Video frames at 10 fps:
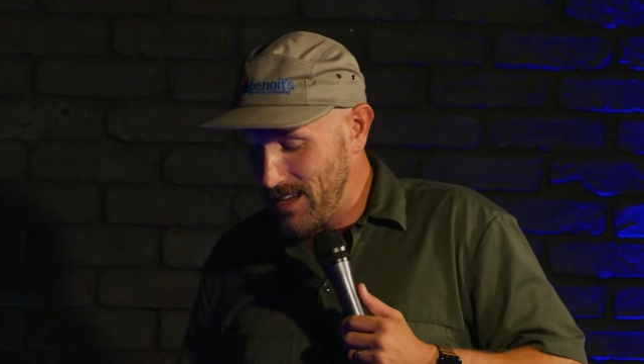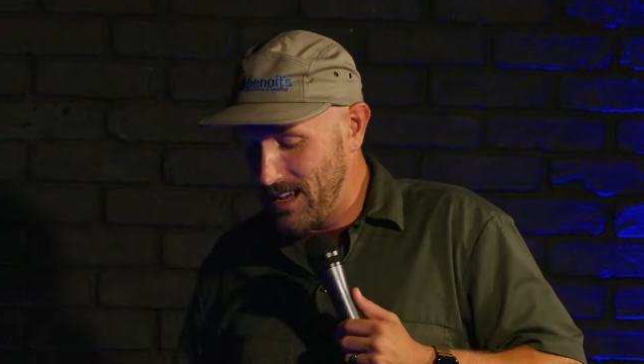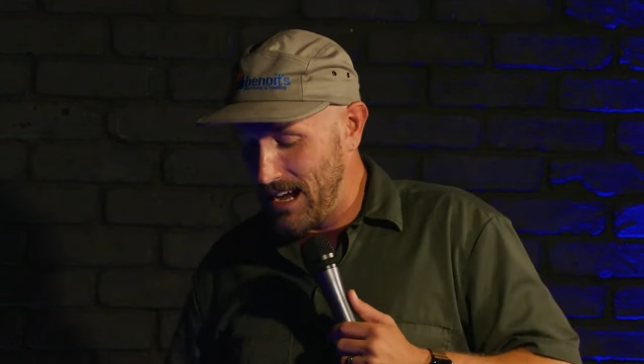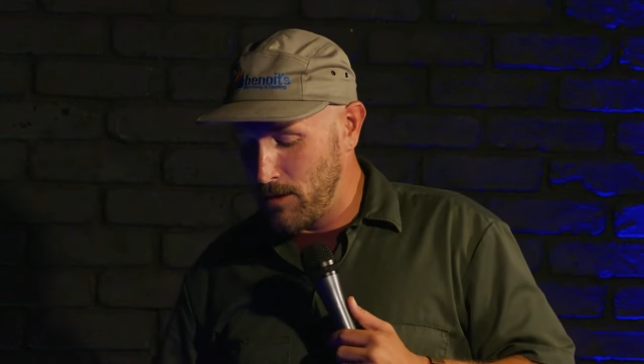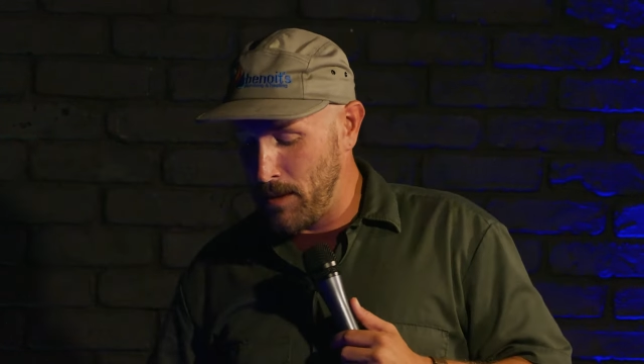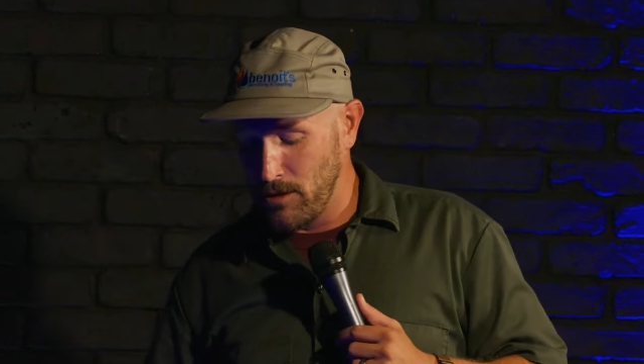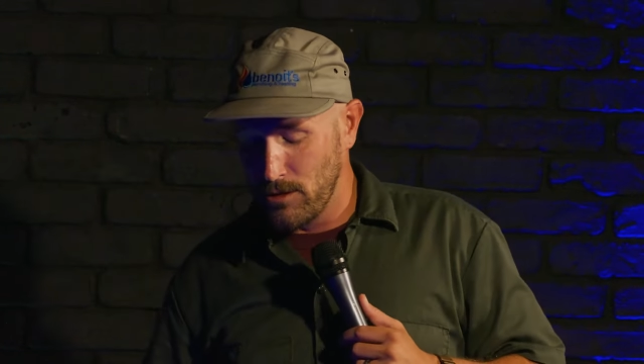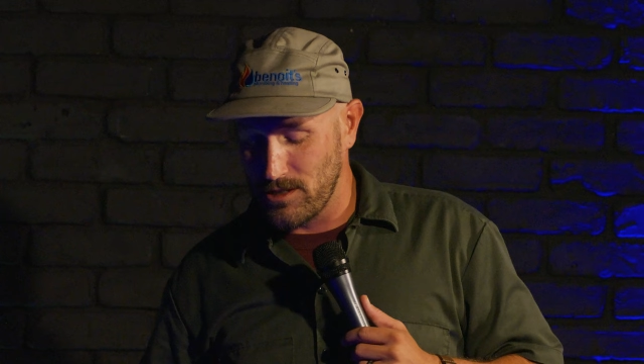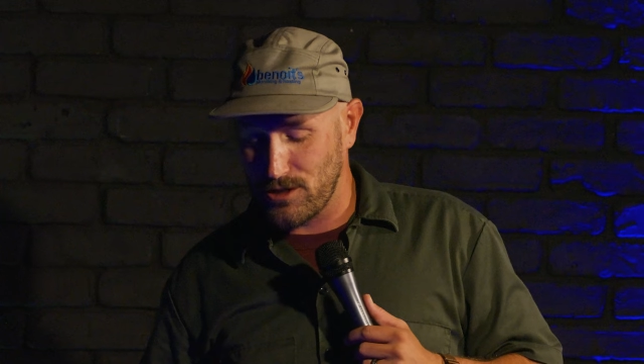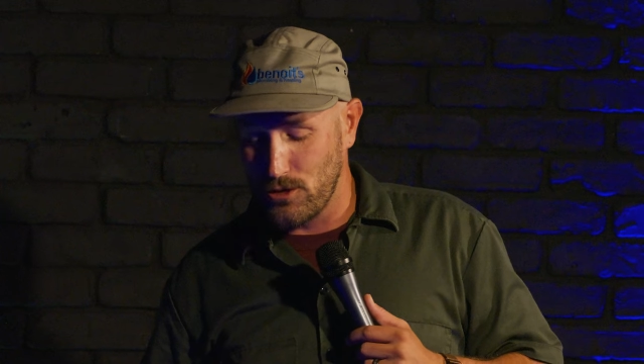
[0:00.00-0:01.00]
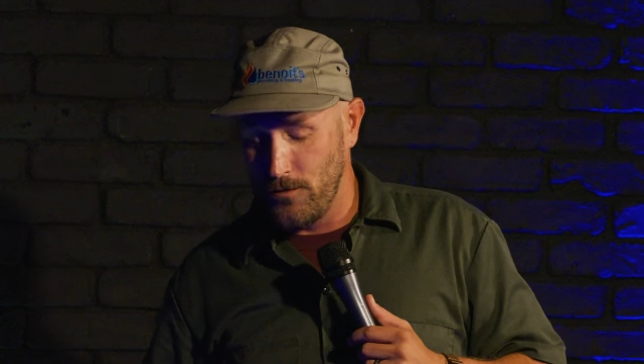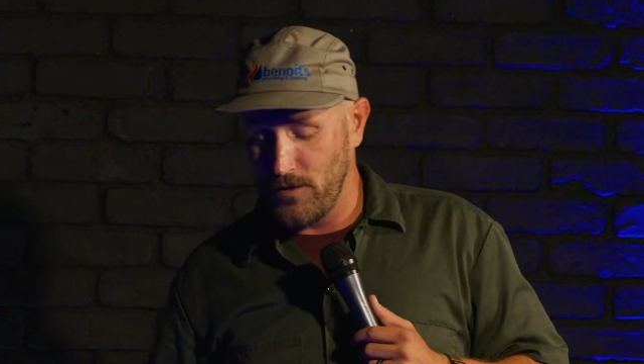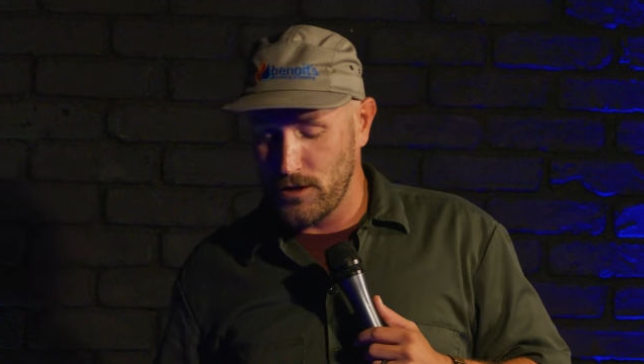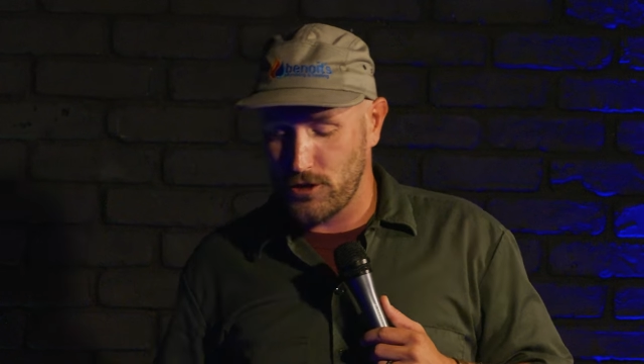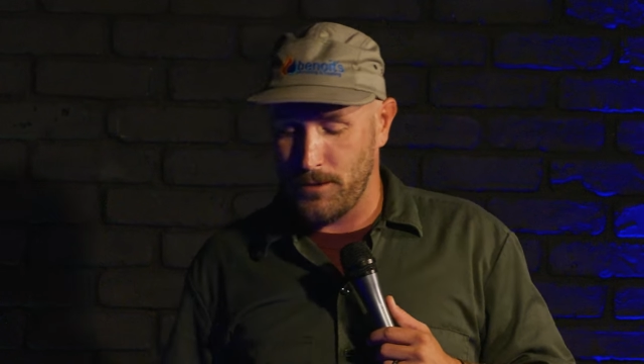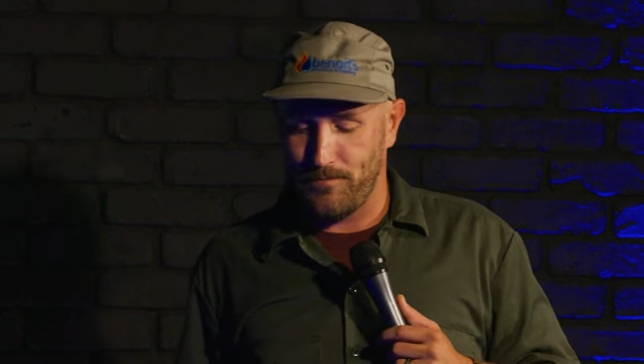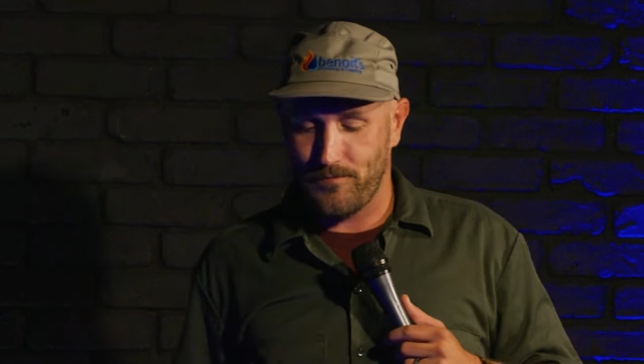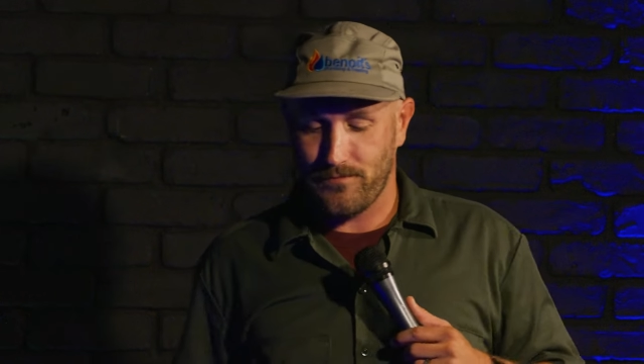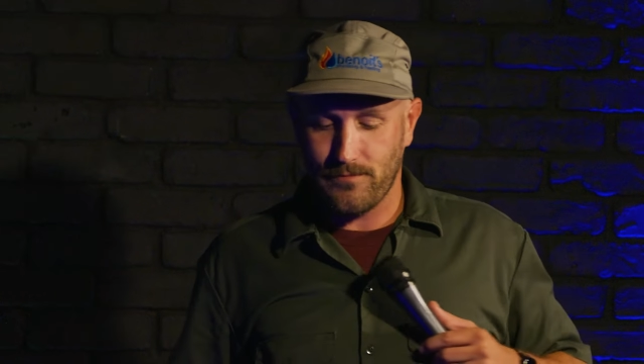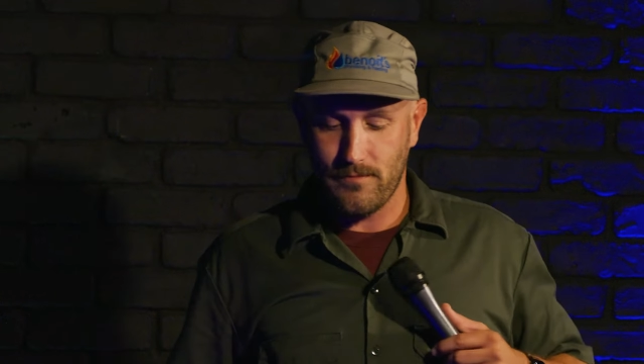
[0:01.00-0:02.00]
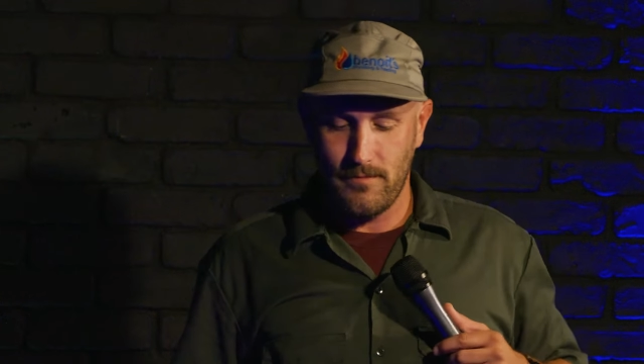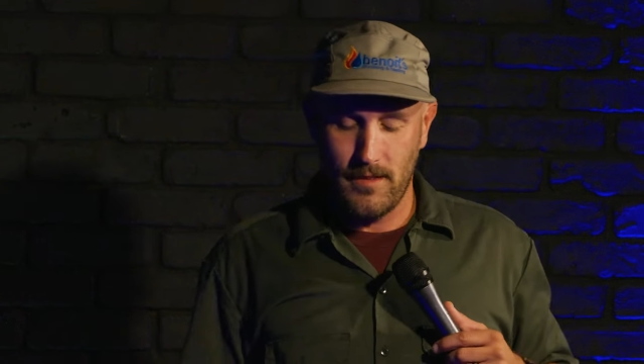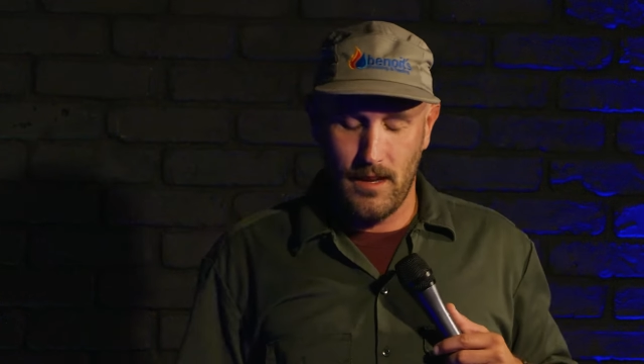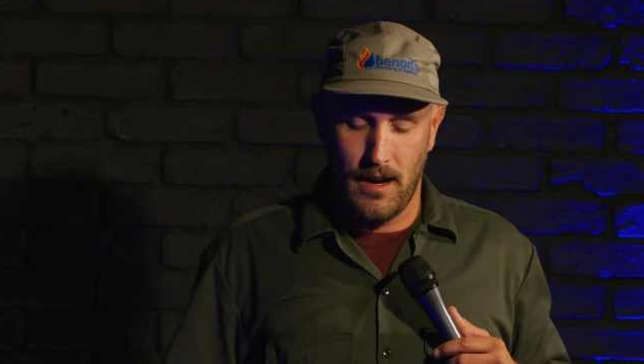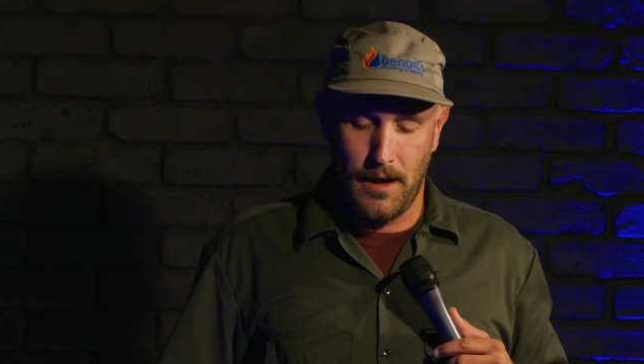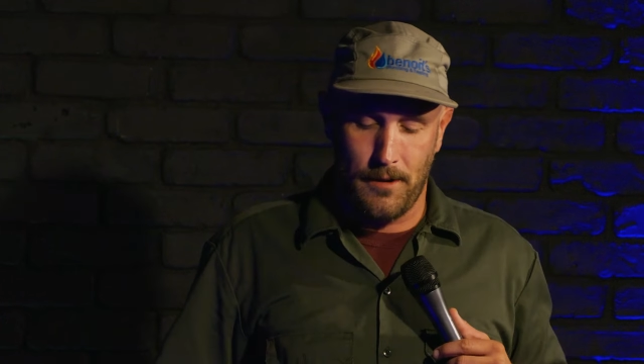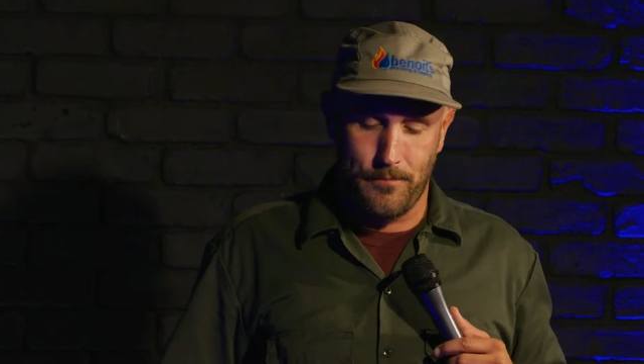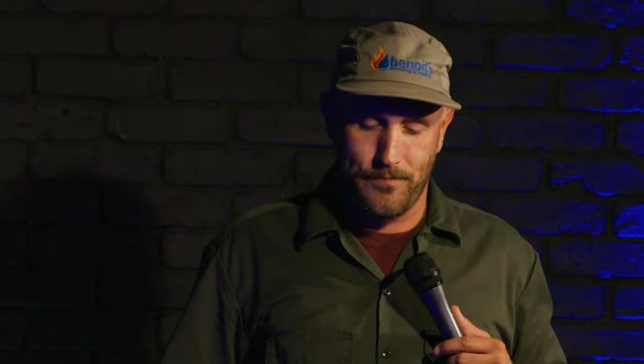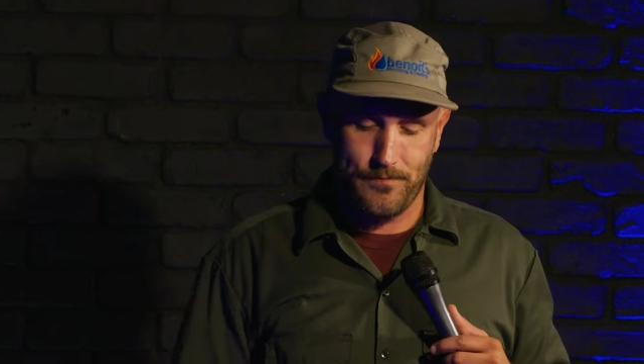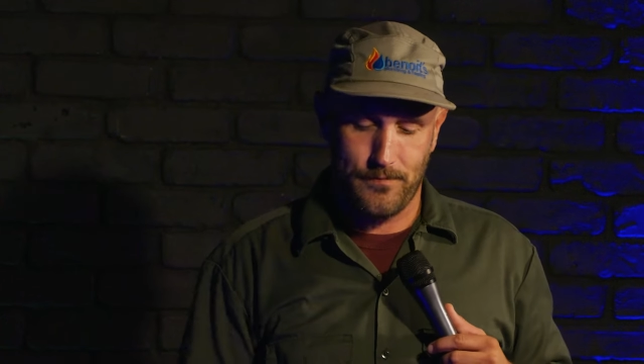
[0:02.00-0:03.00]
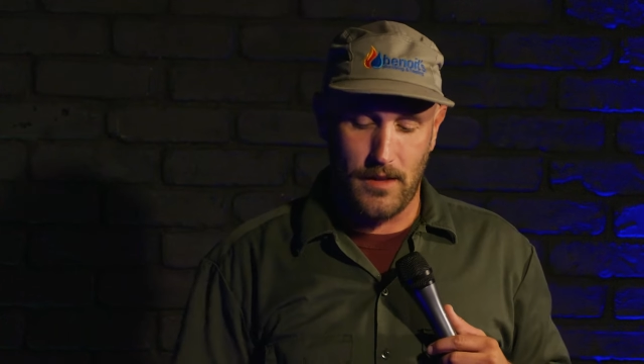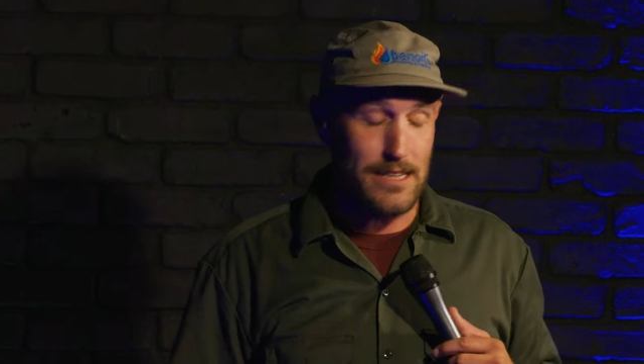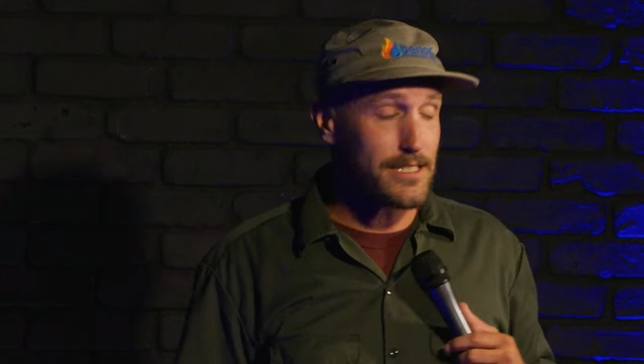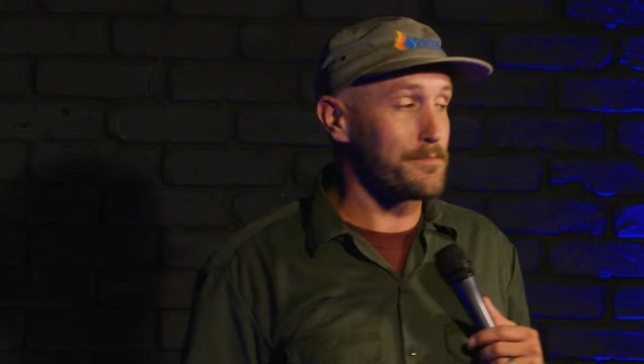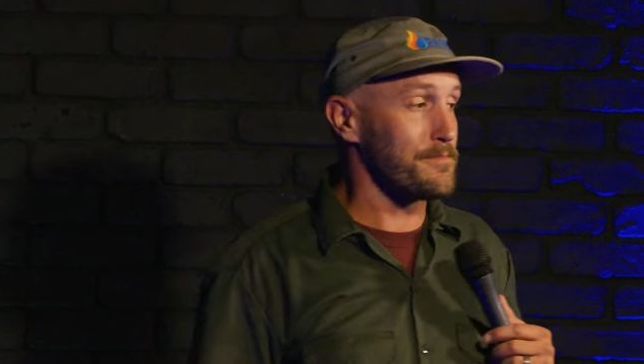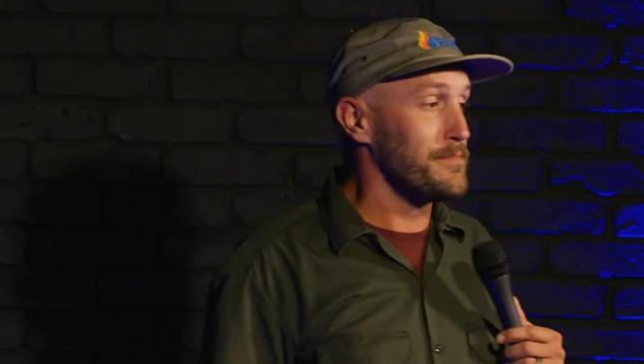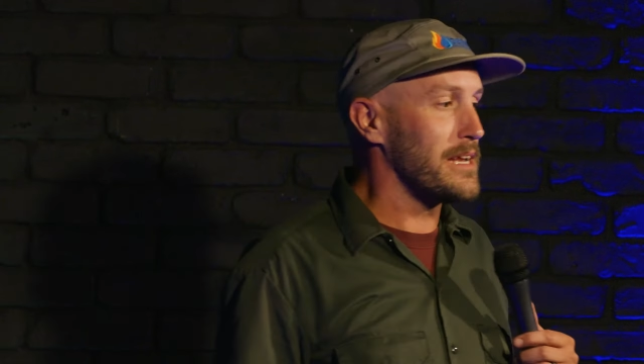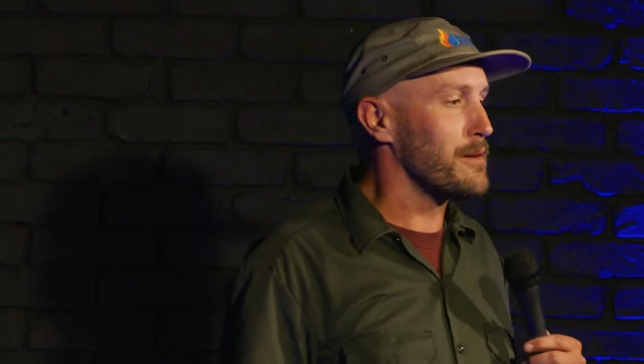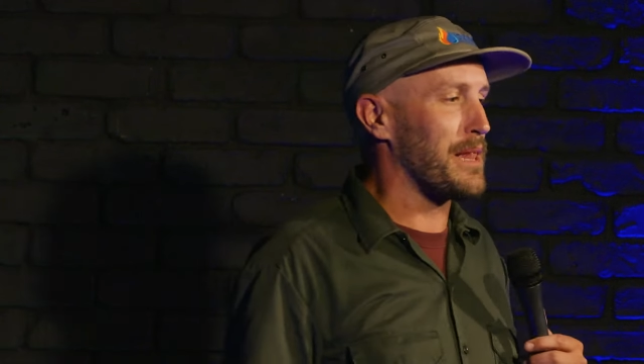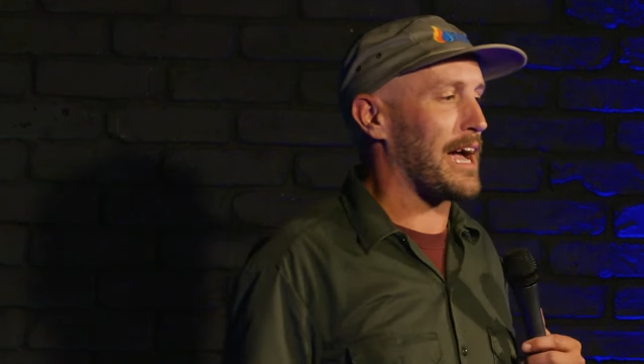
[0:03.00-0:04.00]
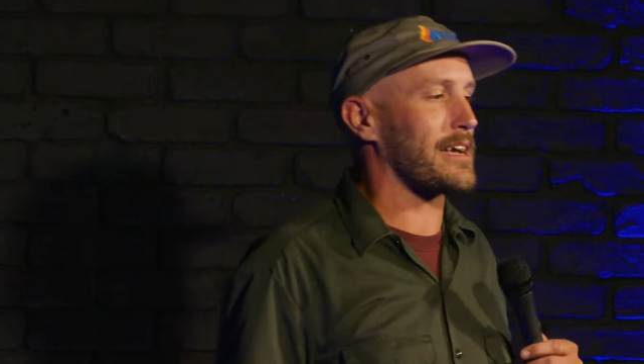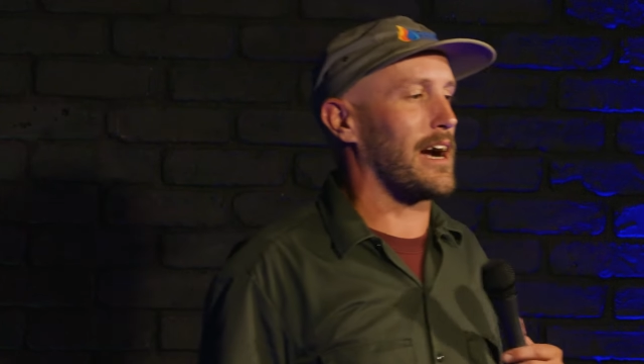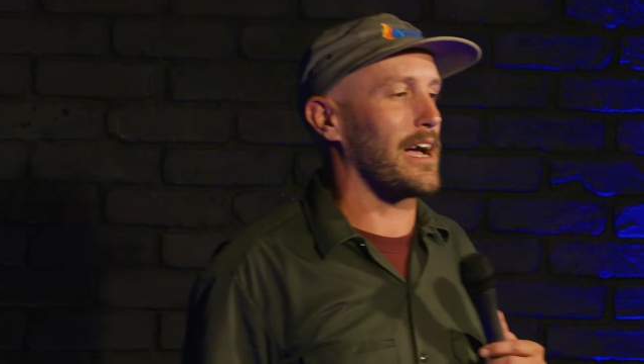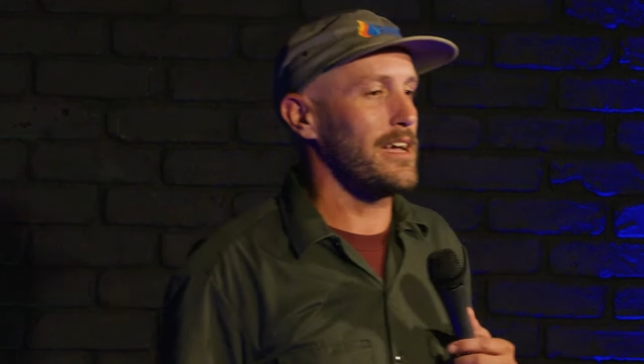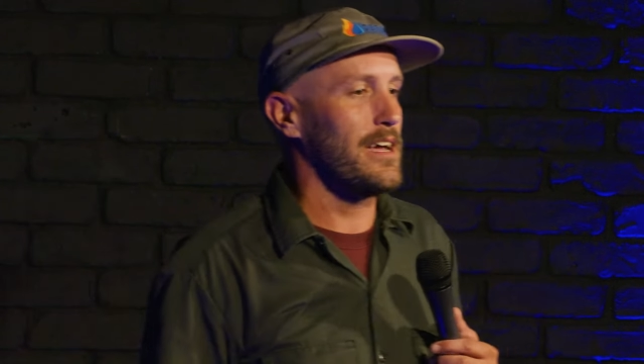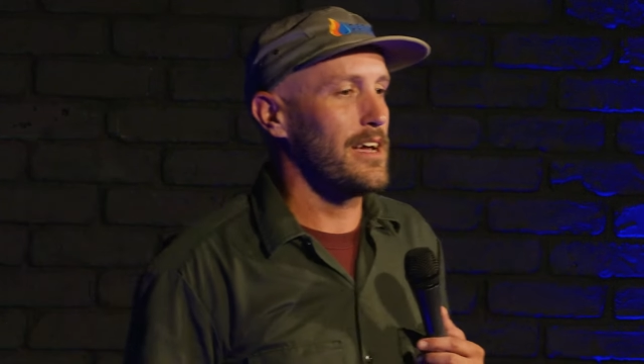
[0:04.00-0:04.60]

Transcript: Yeah, I remember it was a school field trip. Not to meet a black guy.